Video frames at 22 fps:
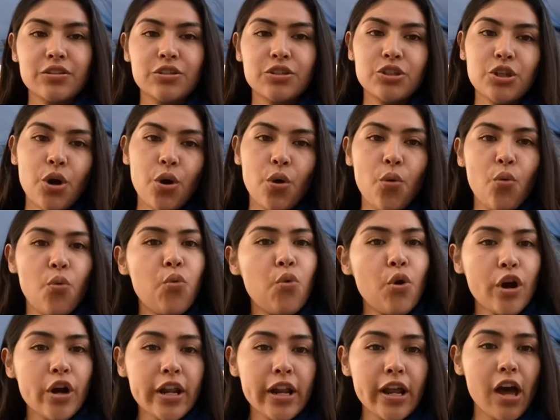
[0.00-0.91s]
So
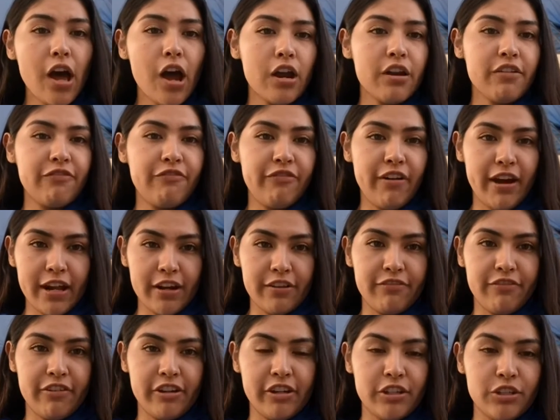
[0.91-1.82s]
what are
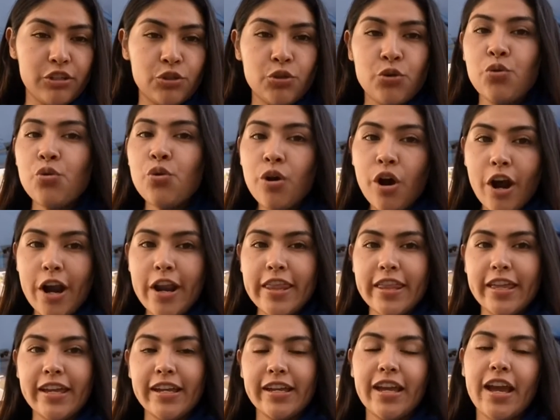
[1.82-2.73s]
firefighters? Who are
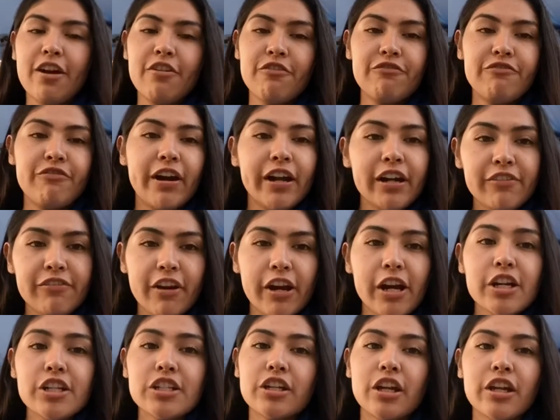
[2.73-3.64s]
they?
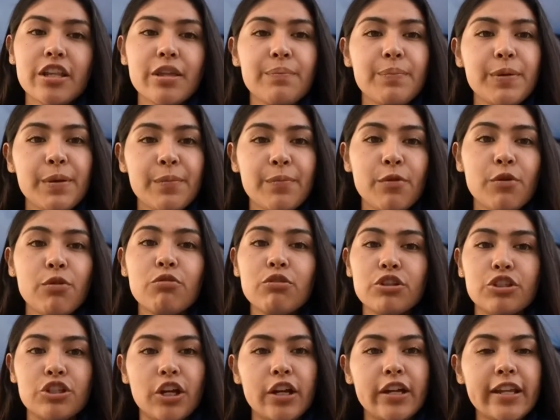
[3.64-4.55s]
Firefighters are the people who
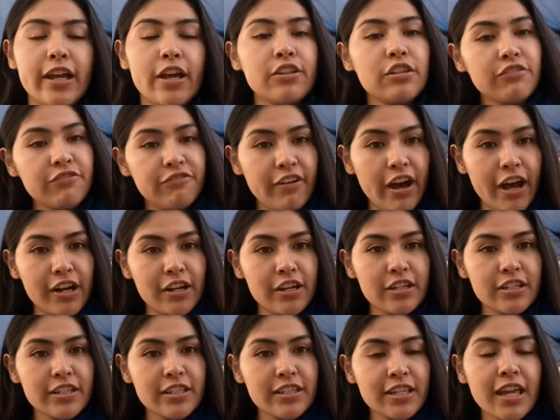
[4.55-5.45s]
turn out the
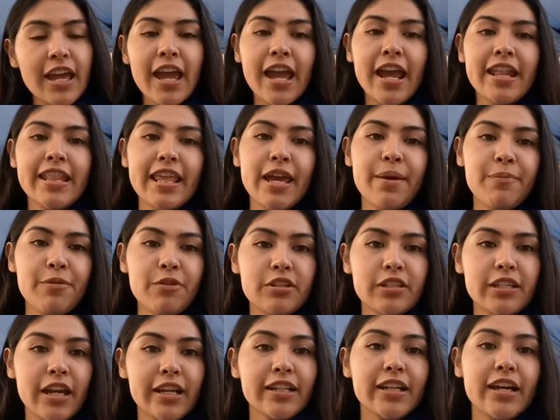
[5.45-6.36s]
fires. They
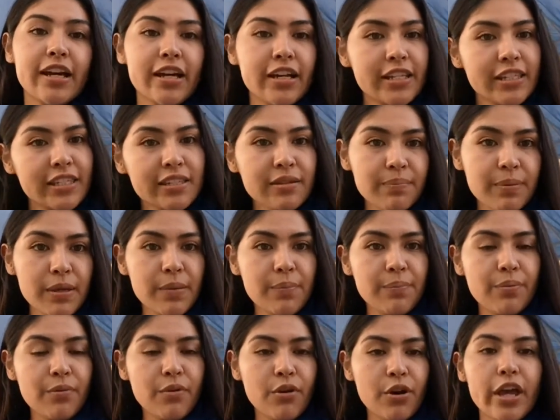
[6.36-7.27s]
protect us, the
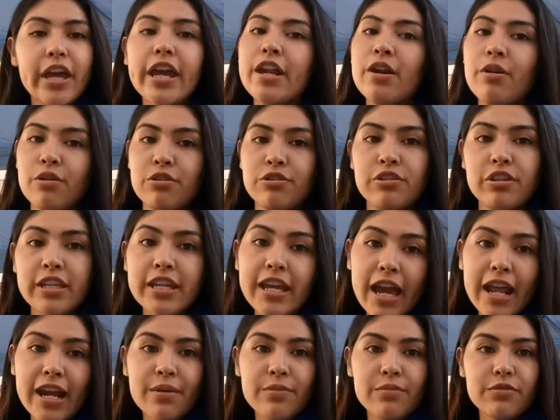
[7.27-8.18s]
people, and also the
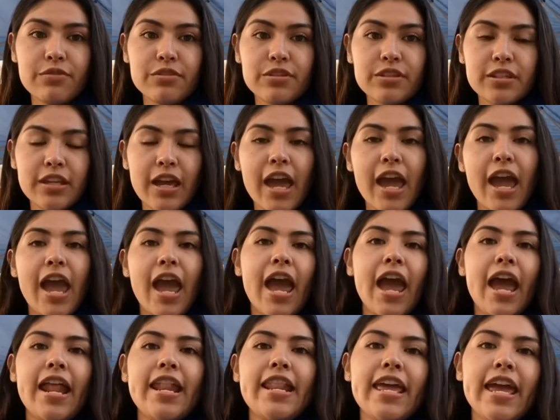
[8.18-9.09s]
animals.
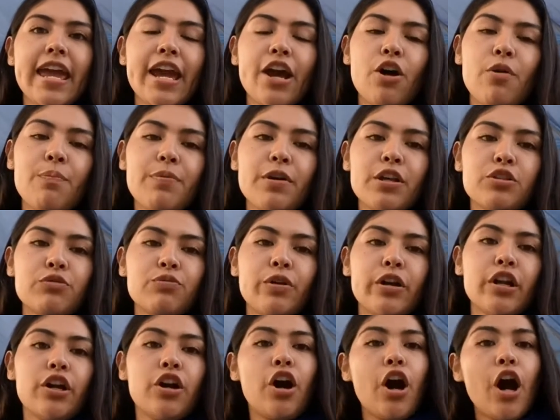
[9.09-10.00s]
They help us
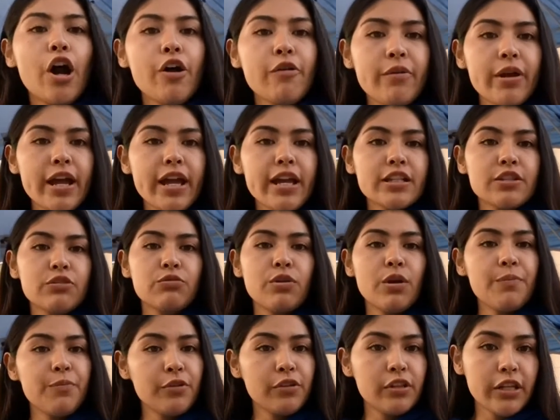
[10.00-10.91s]
when car wrecks,
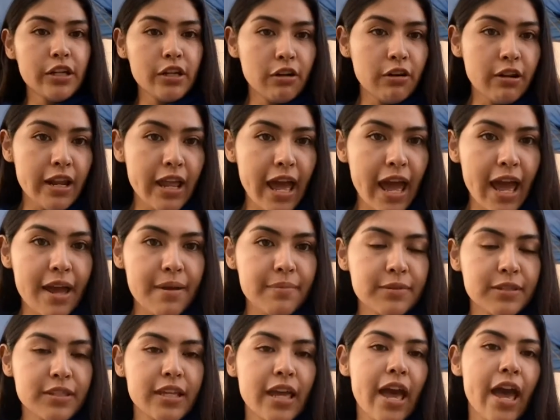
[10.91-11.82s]
when building collapse,
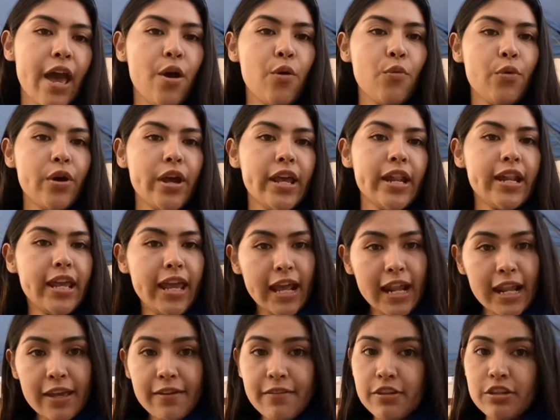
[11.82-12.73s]
when
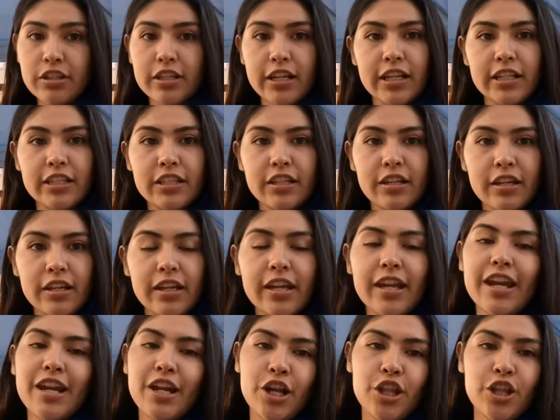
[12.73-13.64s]
elevators get stuck,
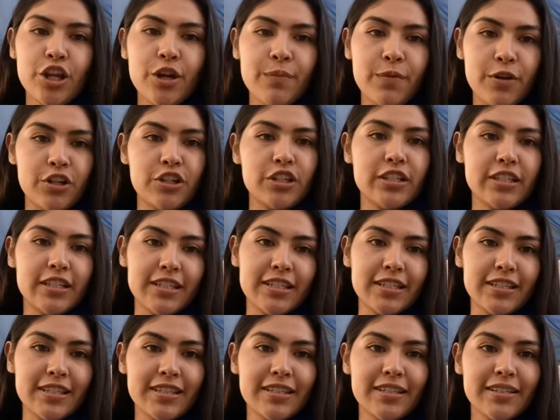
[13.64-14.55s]
and other emergencies.